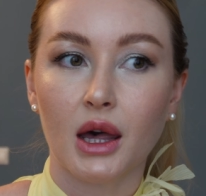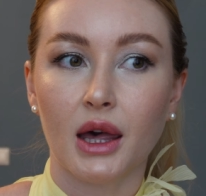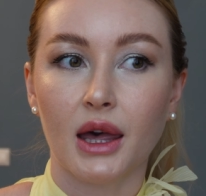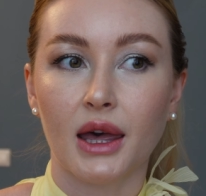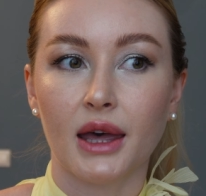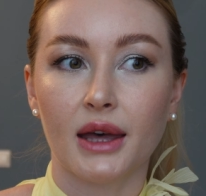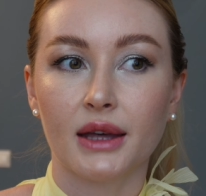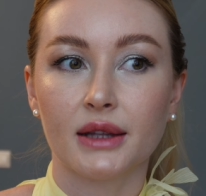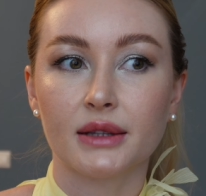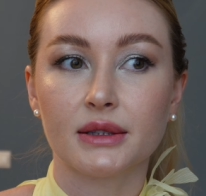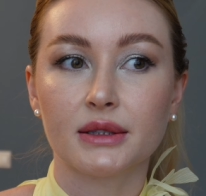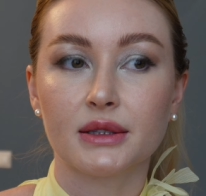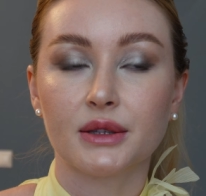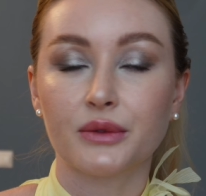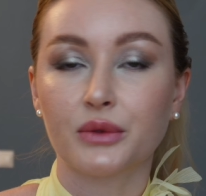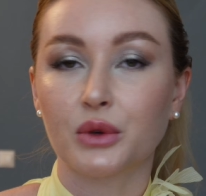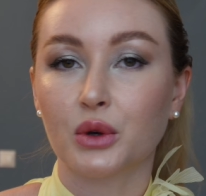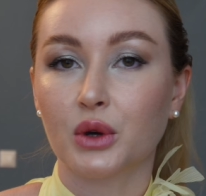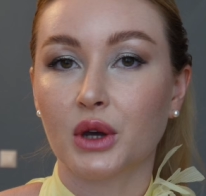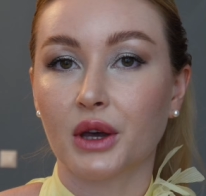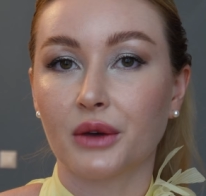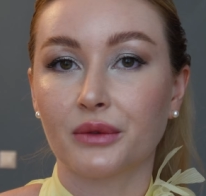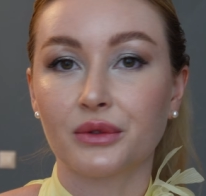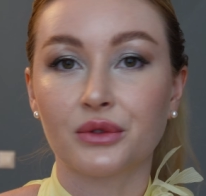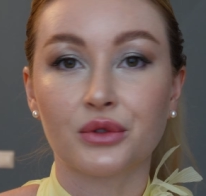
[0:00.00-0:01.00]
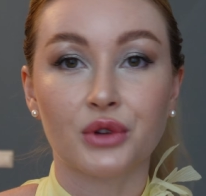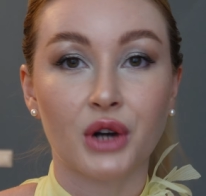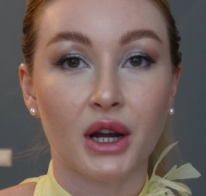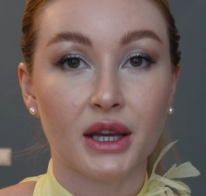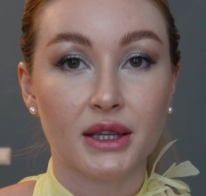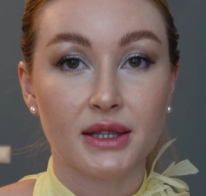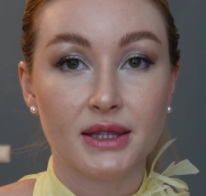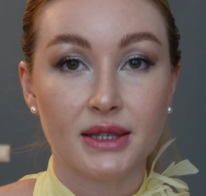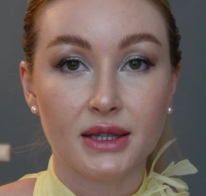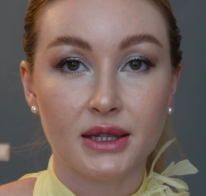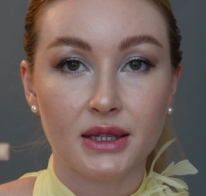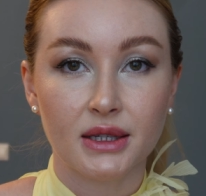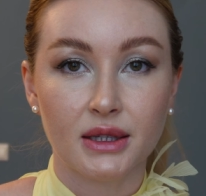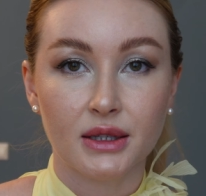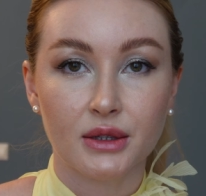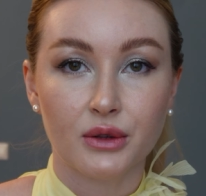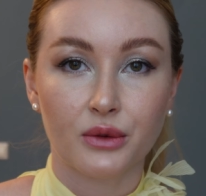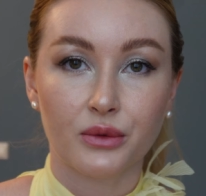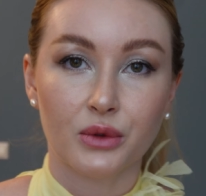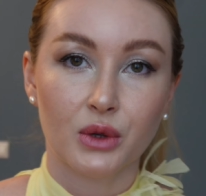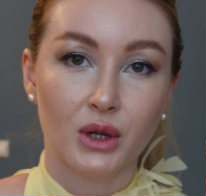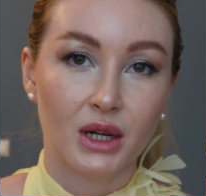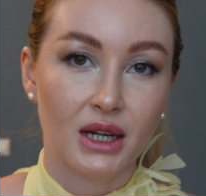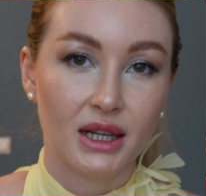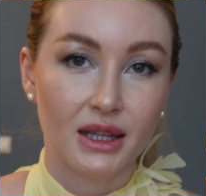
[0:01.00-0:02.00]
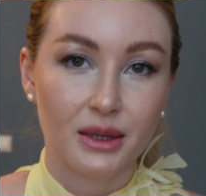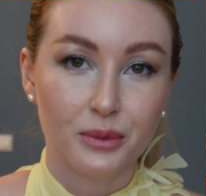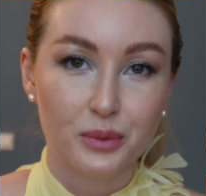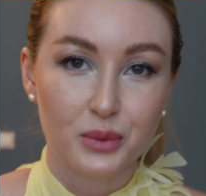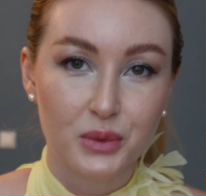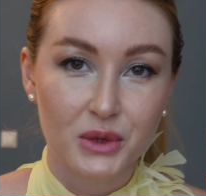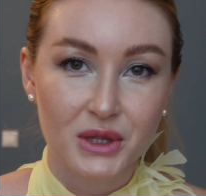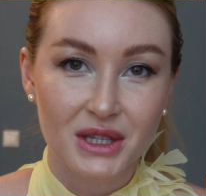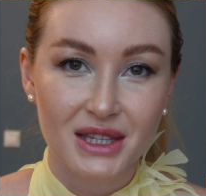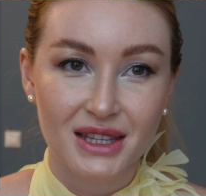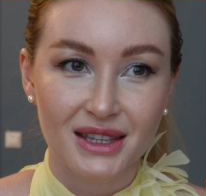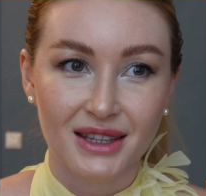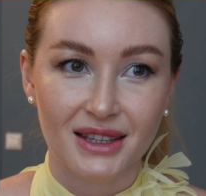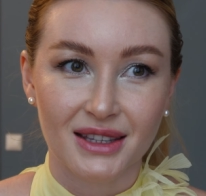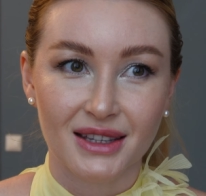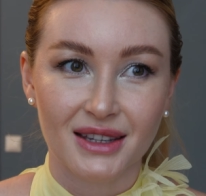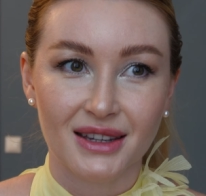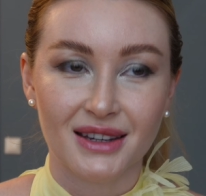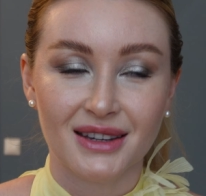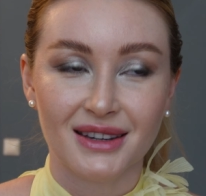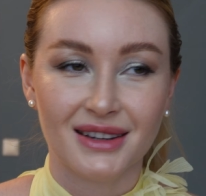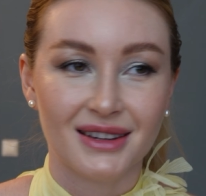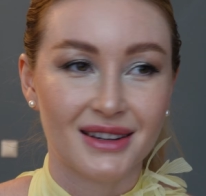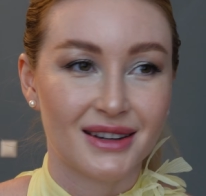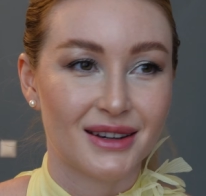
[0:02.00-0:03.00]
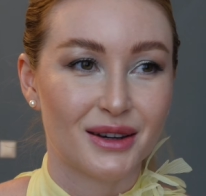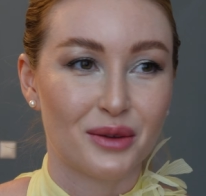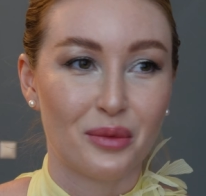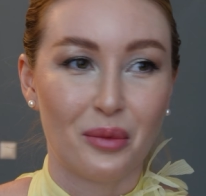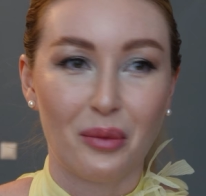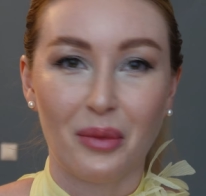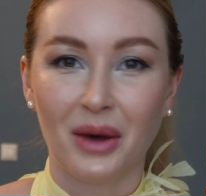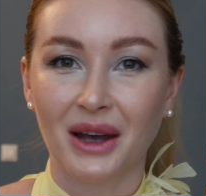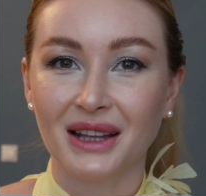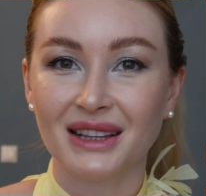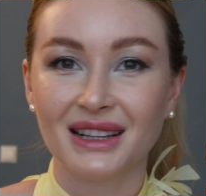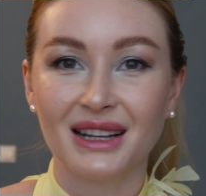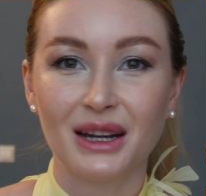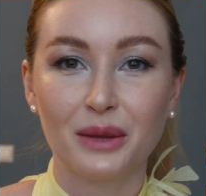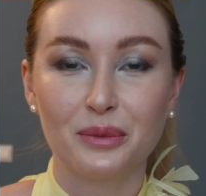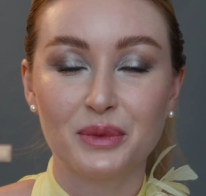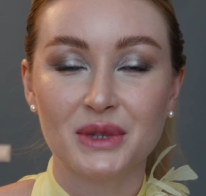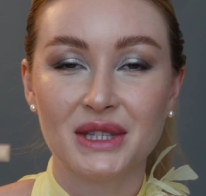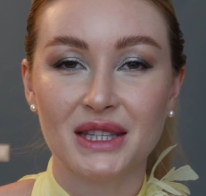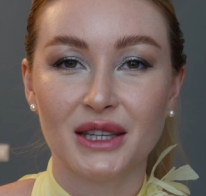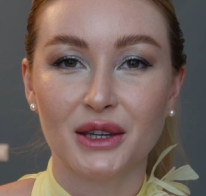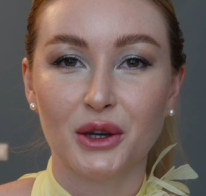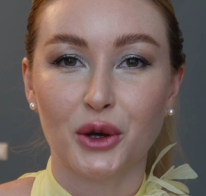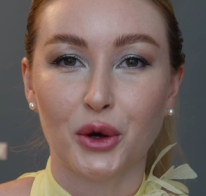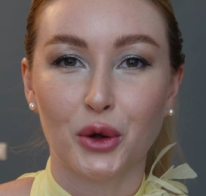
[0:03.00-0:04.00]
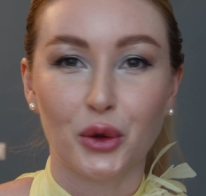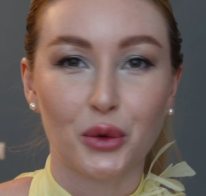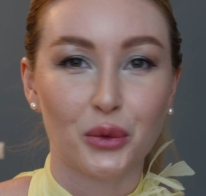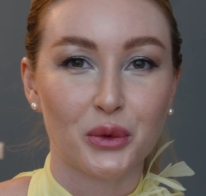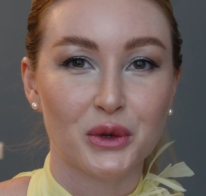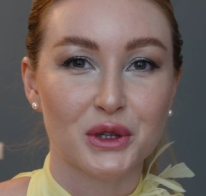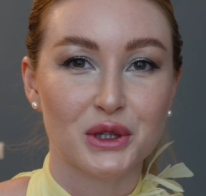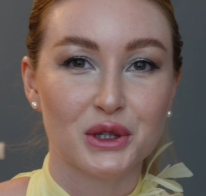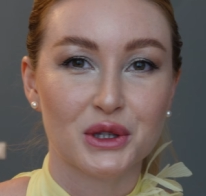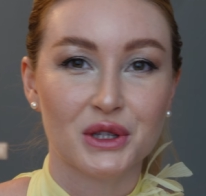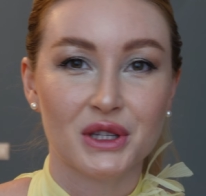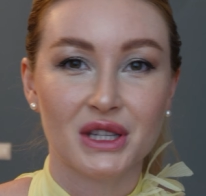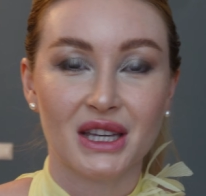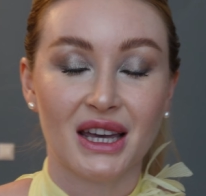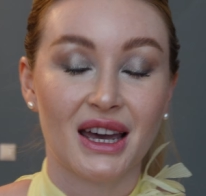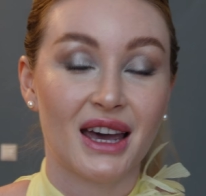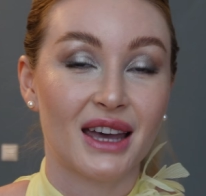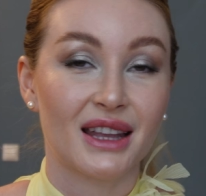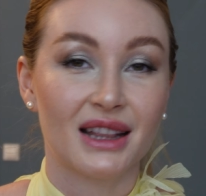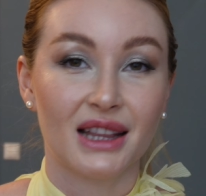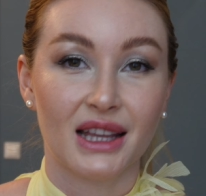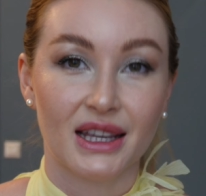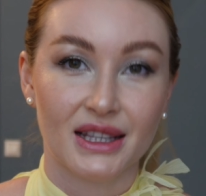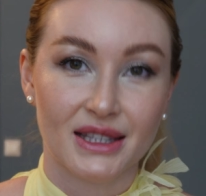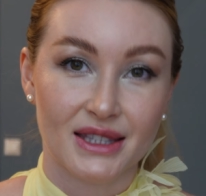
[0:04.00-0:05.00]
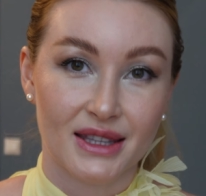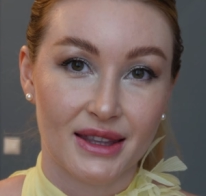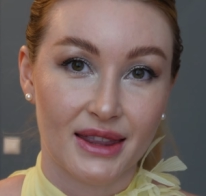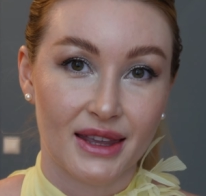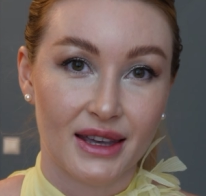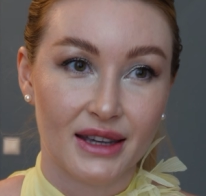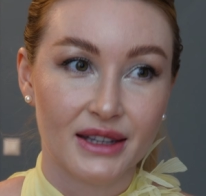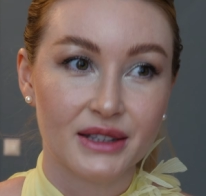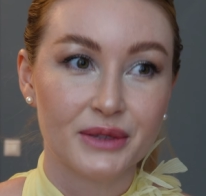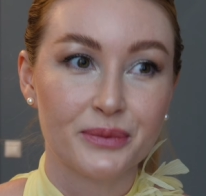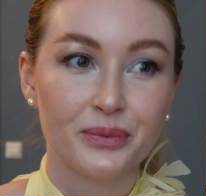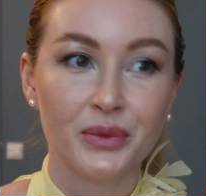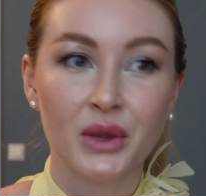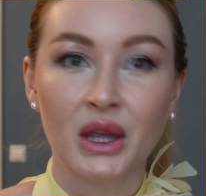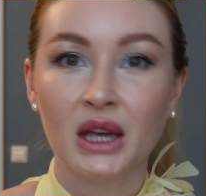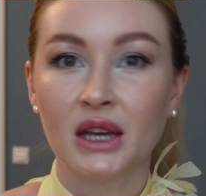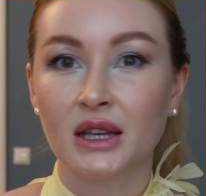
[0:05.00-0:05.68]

And if you have dry skin of your lips, matte lipstick always highlights that.